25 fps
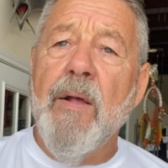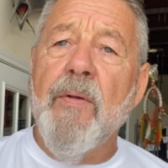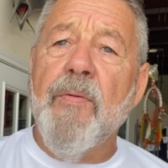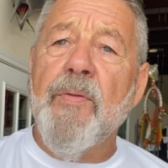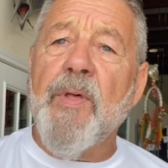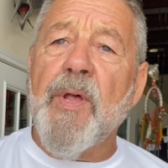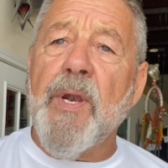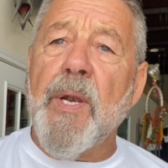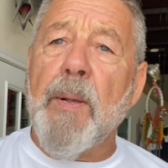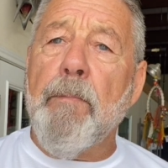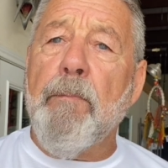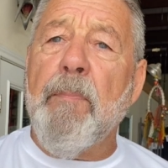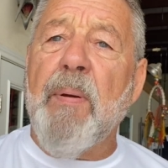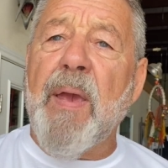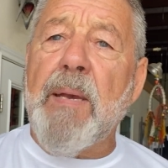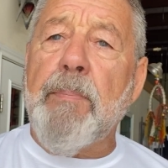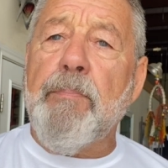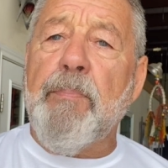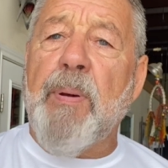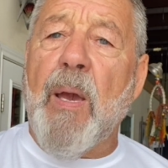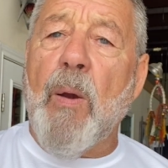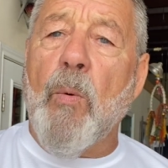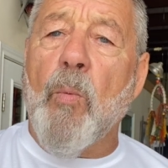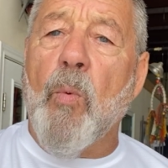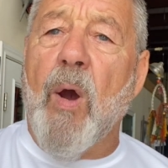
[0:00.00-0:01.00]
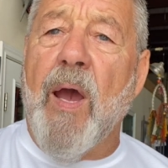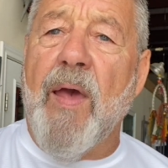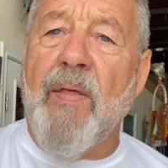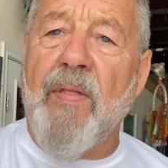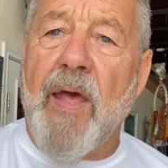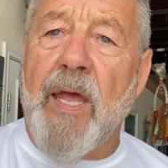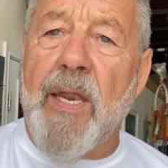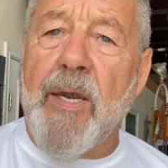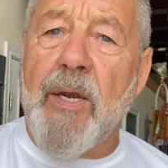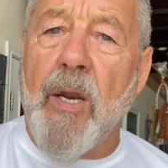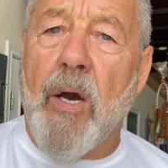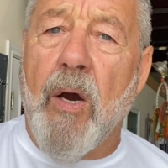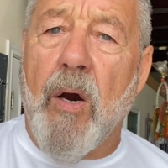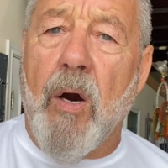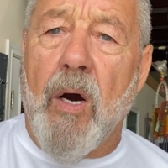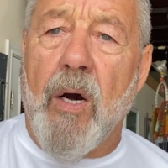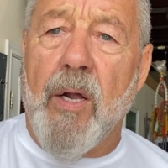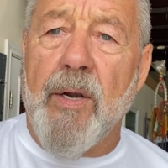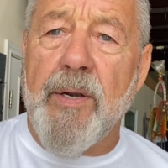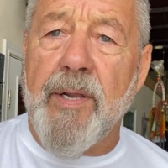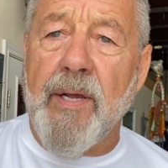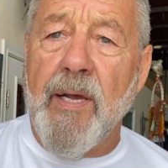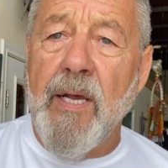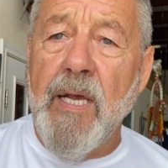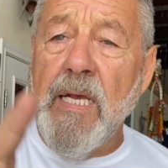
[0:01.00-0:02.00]
than a big bit where they're not.
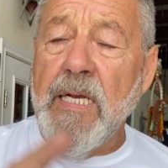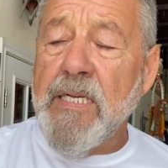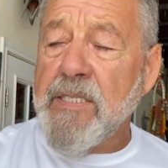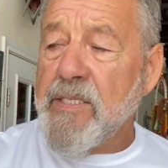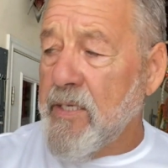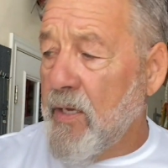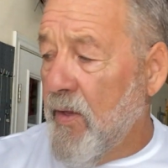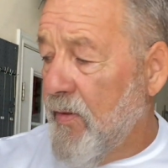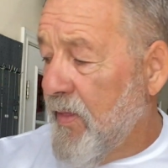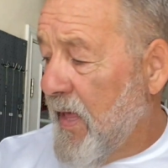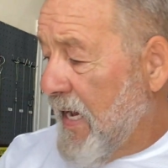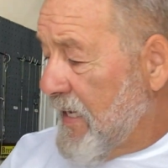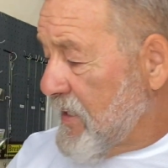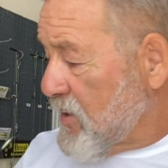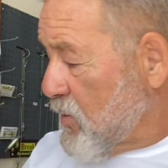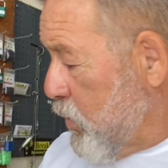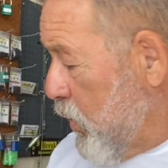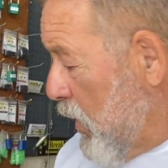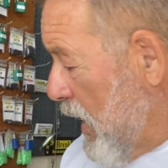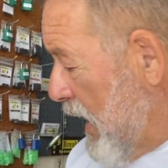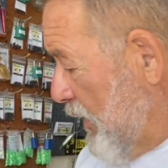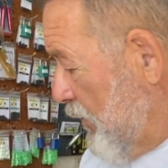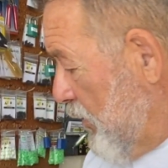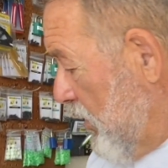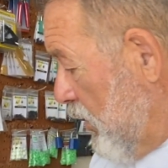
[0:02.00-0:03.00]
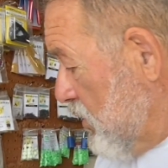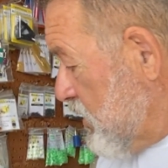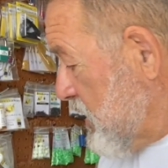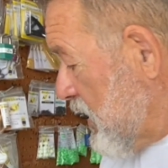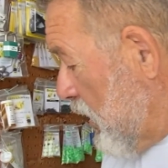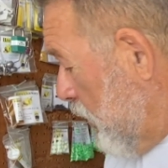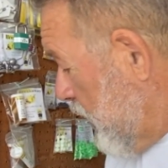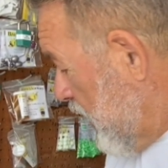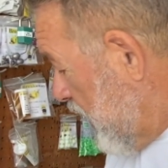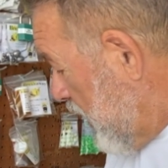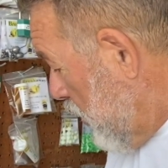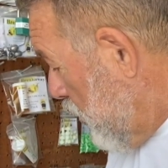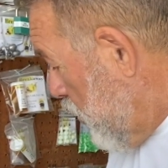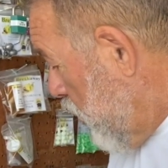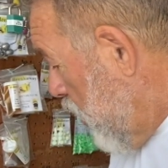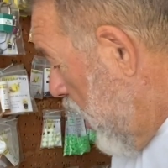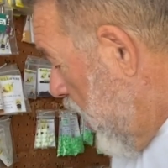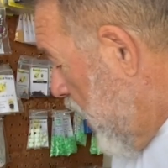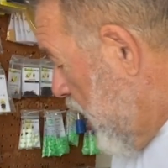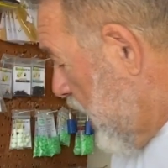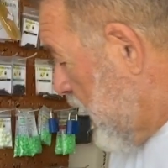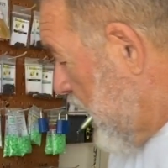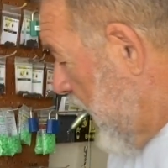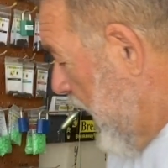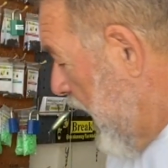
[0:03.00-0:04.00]
So that's one rule. So we're going to
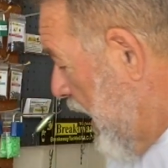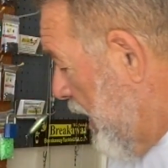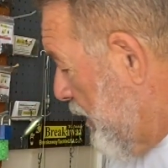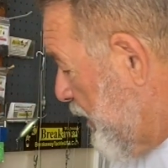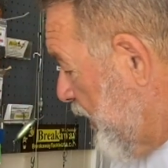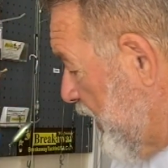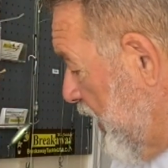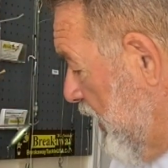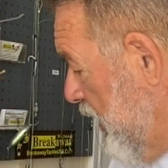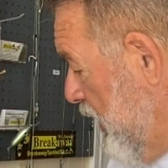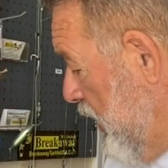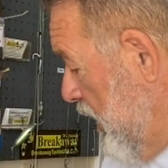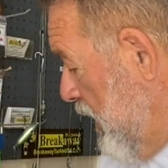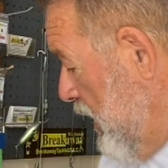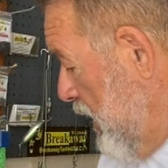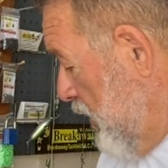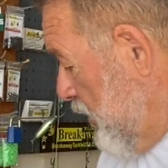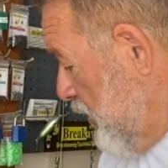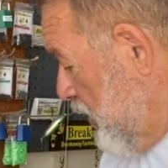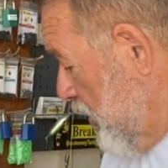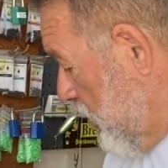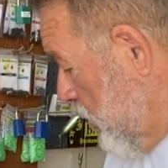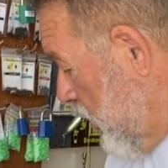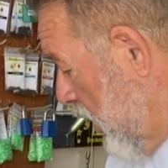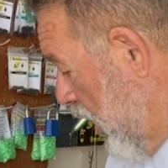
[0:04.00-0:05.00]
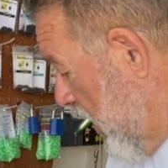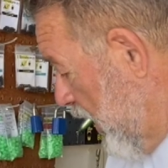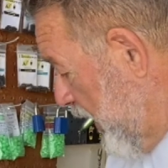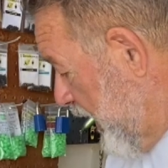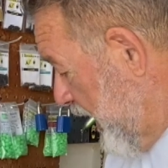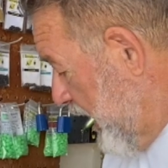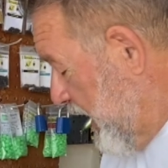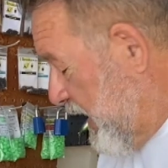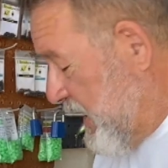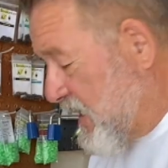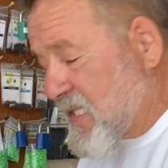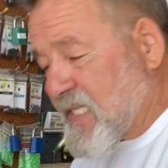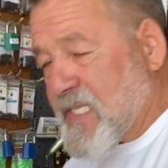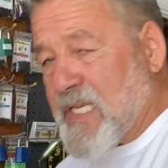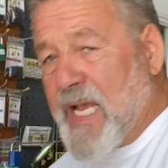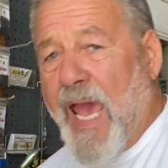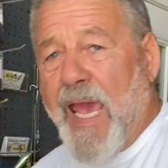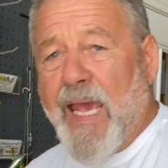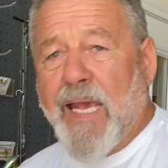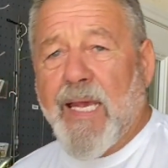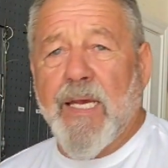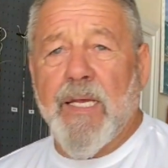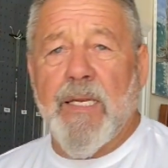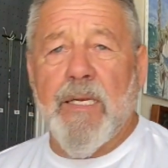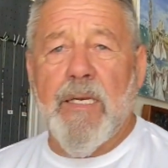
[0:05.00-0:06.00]
work up the rod in a
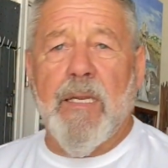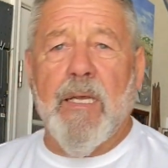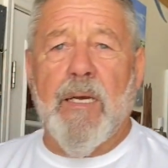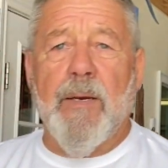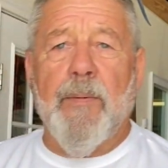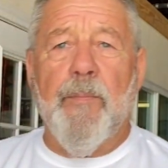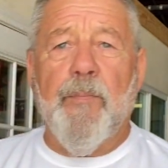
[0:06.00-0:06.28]
second.